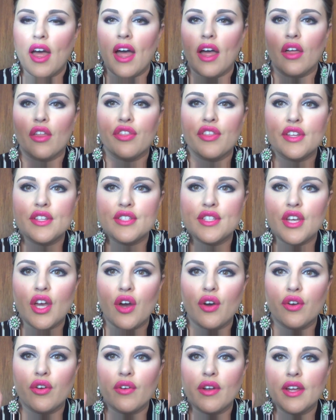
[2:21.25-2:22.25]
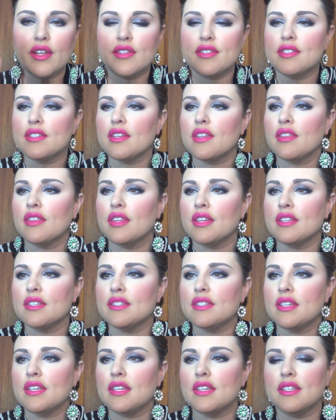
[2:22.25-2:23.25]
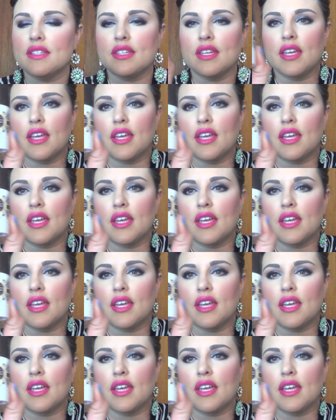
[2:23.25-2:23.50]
healthy deodorant. This is